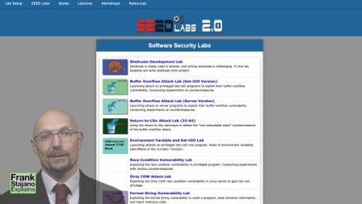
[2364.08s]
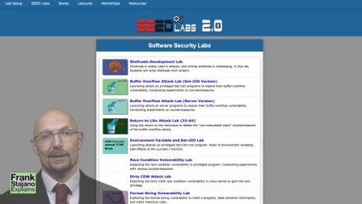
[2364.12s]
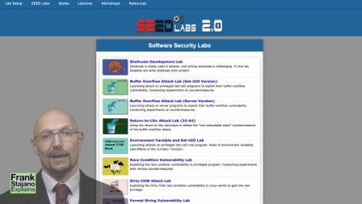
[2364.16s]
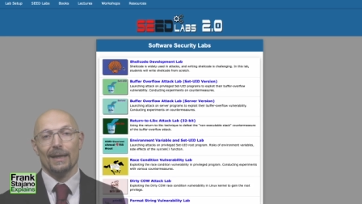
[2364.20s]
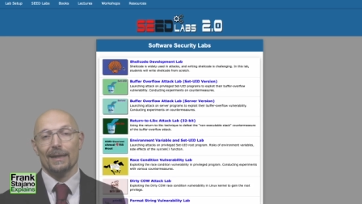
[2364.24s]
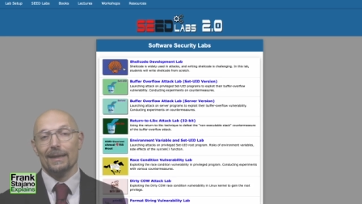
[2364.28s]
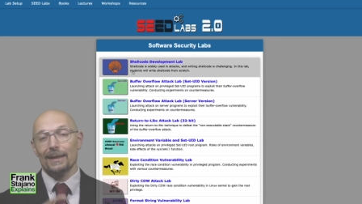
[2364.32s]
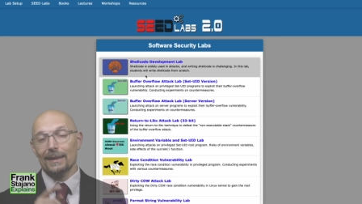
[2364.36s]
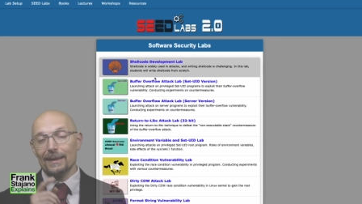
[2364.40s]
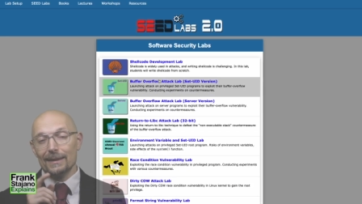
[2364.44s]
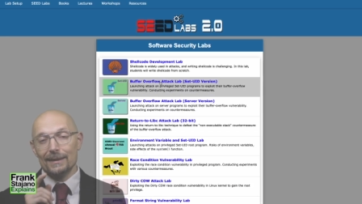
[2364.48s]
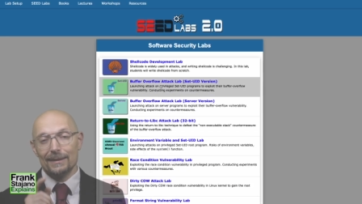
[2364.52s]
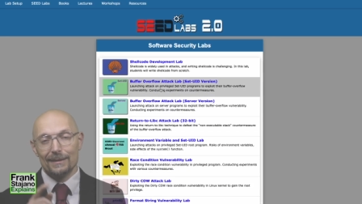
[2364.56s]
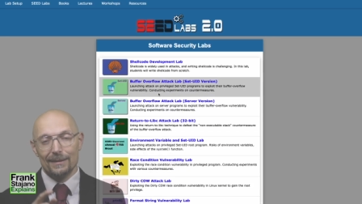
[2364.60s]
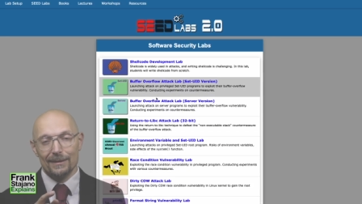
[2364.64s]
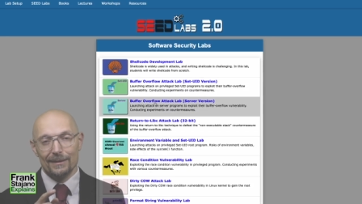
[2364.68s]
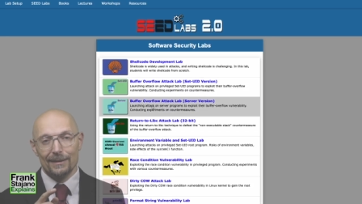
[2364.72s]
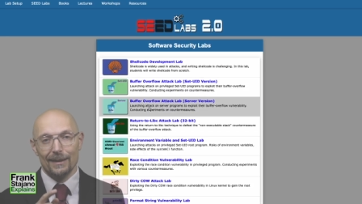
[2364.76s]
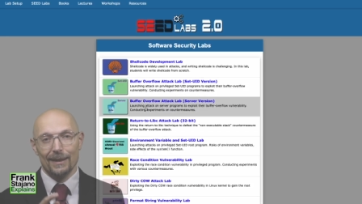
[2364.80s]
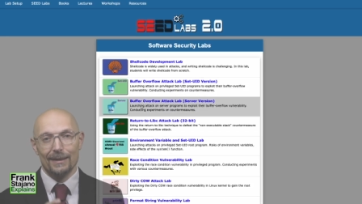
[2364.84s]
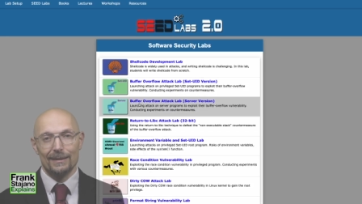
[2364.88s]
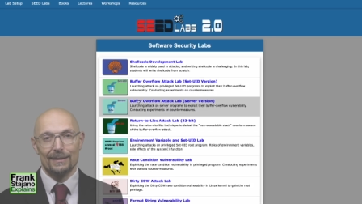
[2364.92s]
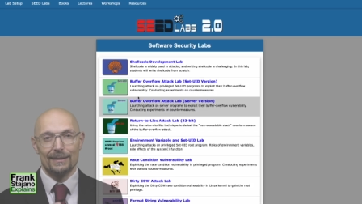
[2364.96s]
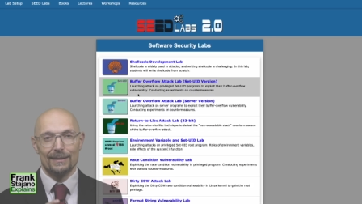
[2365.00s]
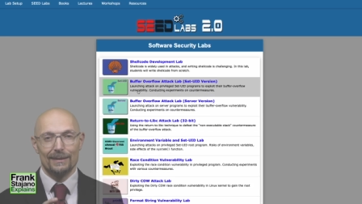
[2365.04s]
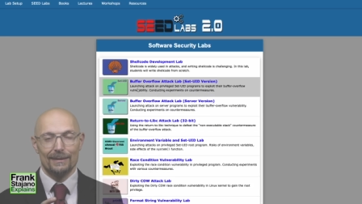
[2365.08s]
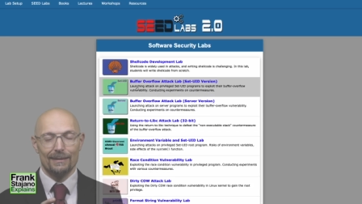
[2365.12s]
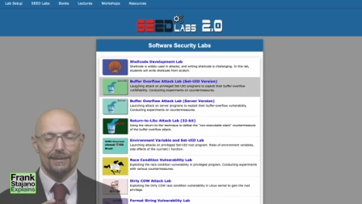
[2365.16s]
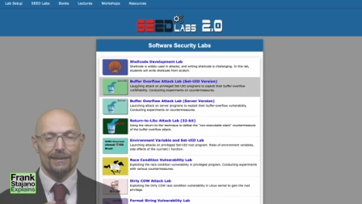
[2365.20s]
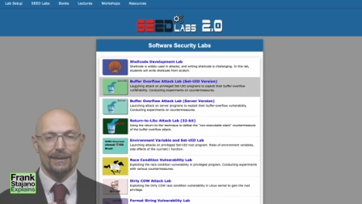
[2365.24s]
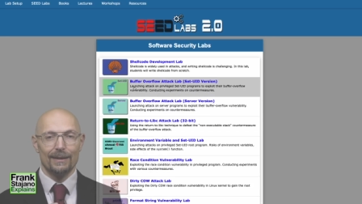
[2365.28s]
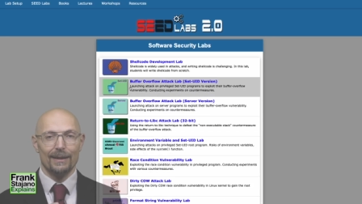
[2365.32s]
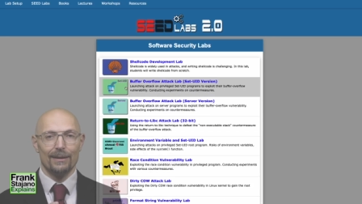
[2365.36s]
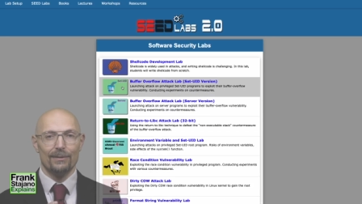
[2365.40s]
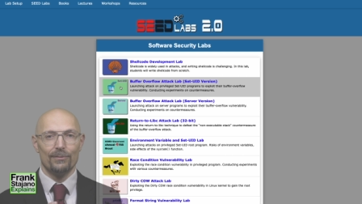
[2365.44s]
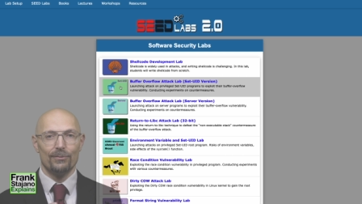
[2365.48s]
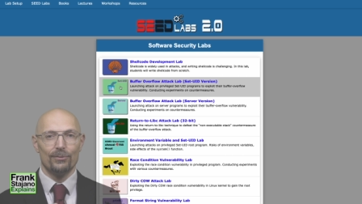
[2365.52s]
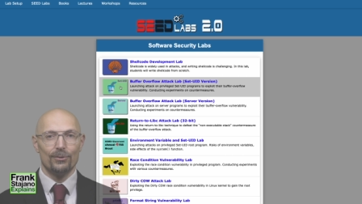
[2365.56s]
at least the tasks
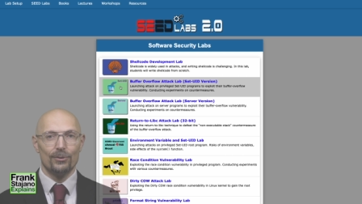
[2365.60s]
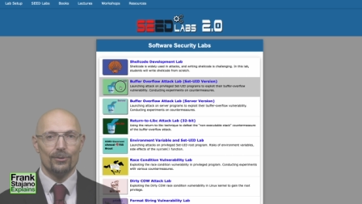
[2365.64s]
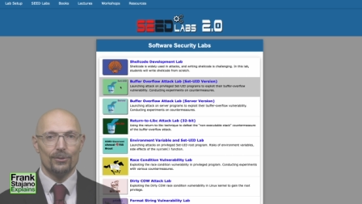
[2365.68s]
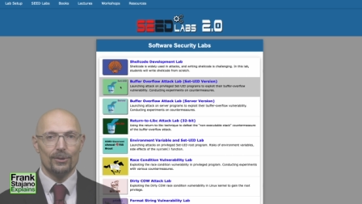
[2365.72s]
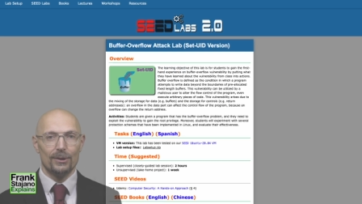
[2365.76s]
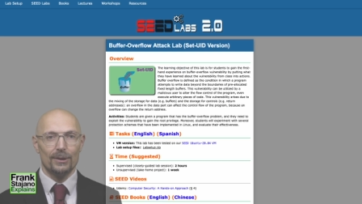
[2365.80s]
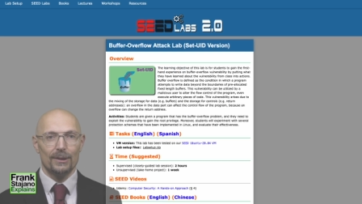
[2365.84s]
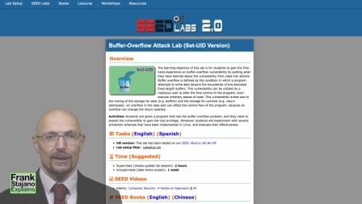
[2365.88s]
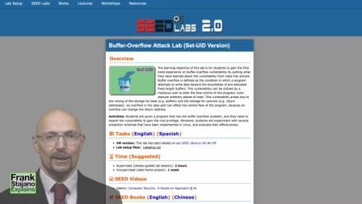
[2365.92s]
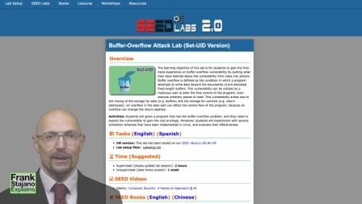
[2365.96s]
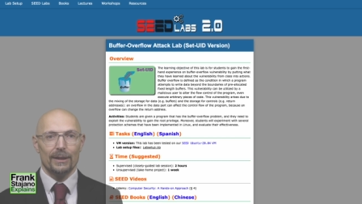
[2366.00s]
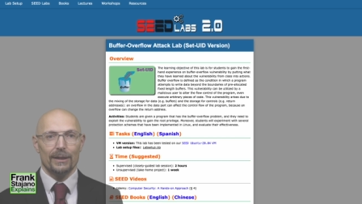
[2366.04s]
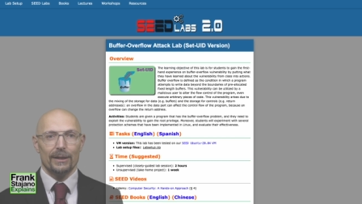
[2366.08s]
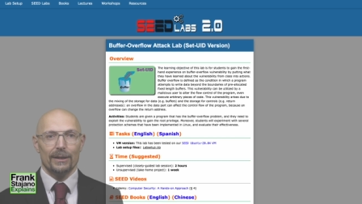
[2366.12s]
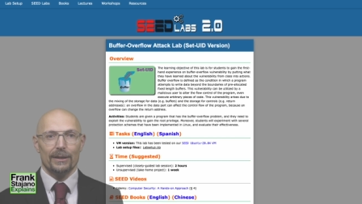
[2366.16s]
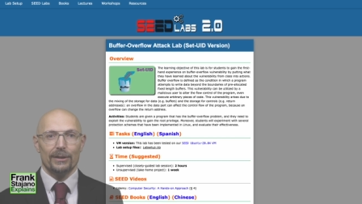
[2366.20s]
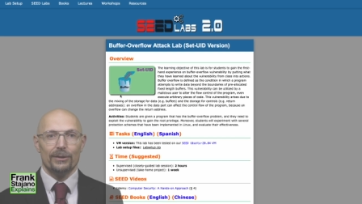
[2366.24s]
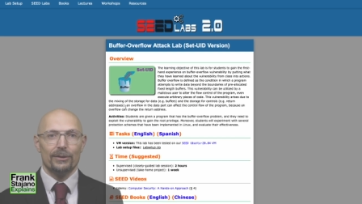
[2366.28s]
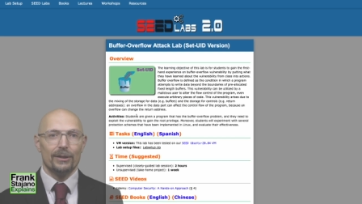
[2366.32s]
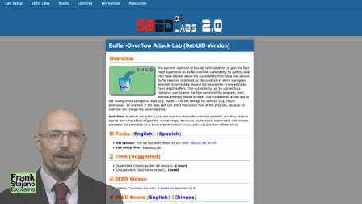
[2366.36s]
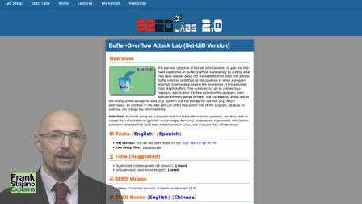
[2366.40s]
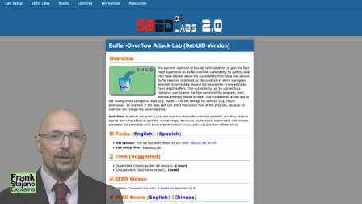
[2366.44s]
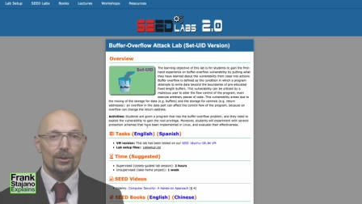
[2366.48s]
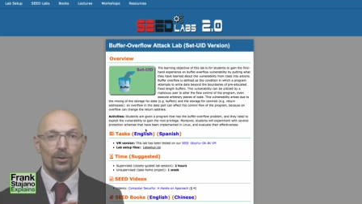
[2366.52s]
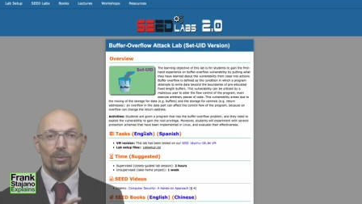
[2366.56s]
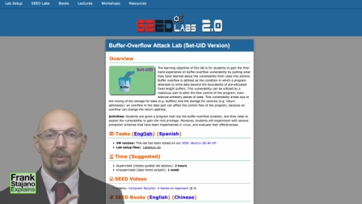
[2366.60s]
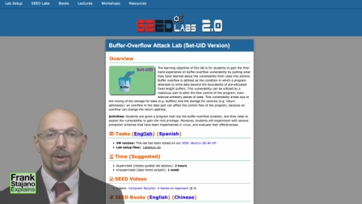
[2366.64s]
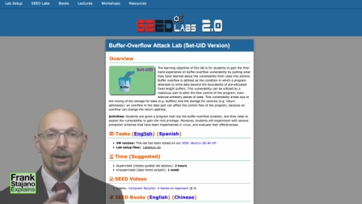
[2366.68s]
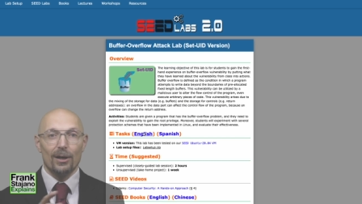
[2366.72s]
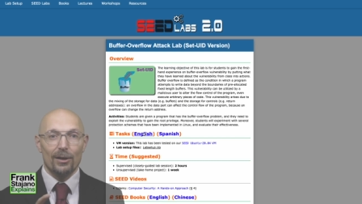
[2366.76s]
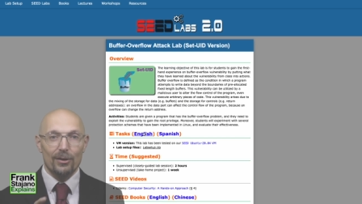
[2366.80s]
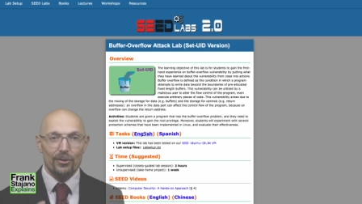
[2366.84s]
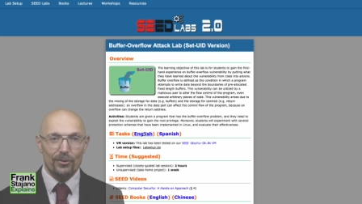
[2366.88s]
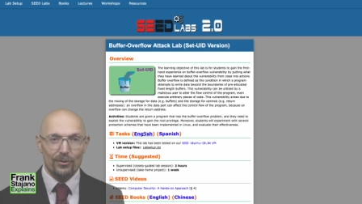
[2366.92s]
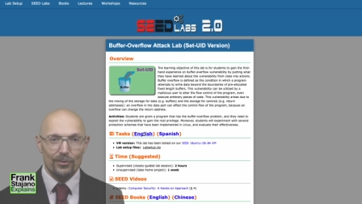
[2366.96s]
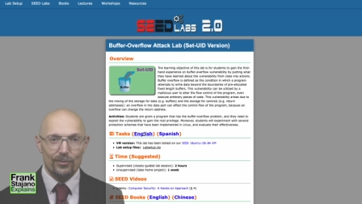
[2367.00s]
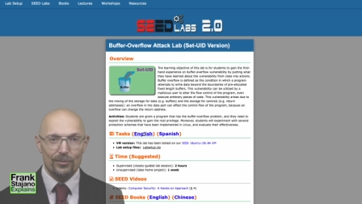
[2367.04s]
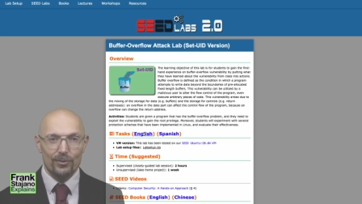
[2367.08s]
3 and 4, you get no
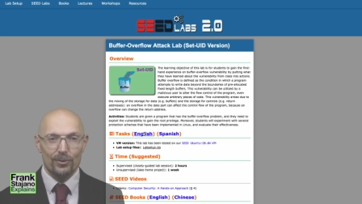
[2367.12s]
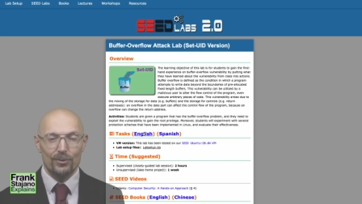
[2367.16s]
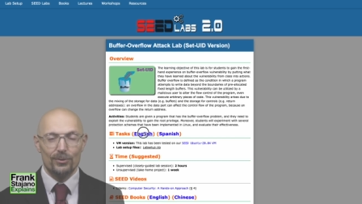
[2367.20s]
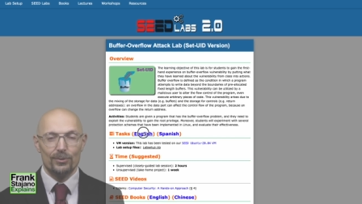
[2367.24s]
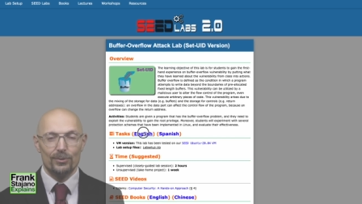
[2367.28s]
marks for